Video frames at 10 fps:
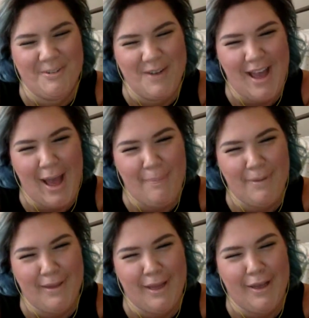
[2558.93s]
happened
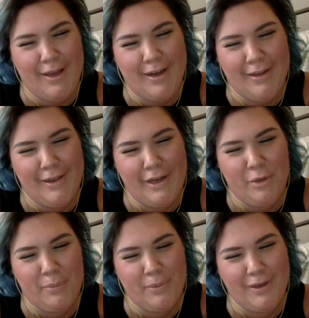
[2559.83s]
like in a later
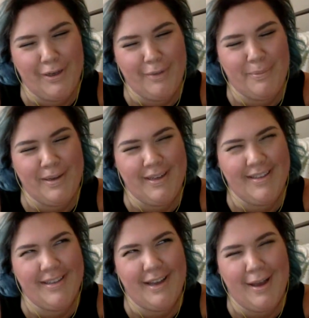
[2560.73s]
book, but
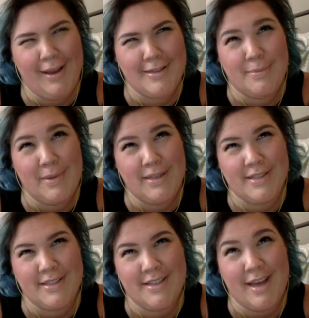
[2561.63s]
I guess it makes
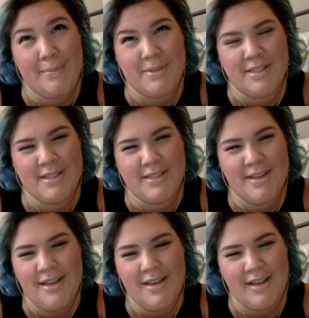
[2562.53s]
sense it happens
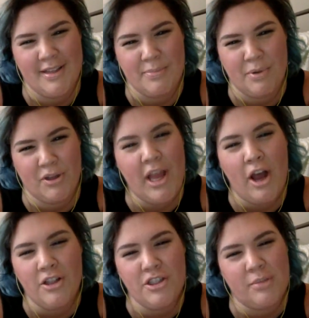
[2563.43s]
in this book. They
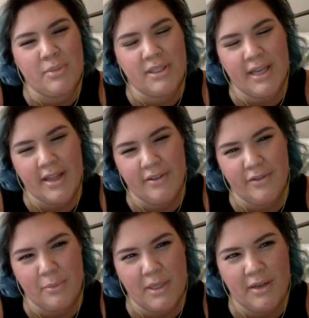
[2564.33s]
all jumble together for
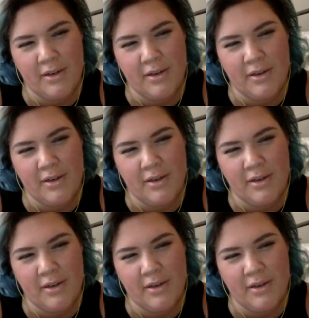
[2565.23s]
me.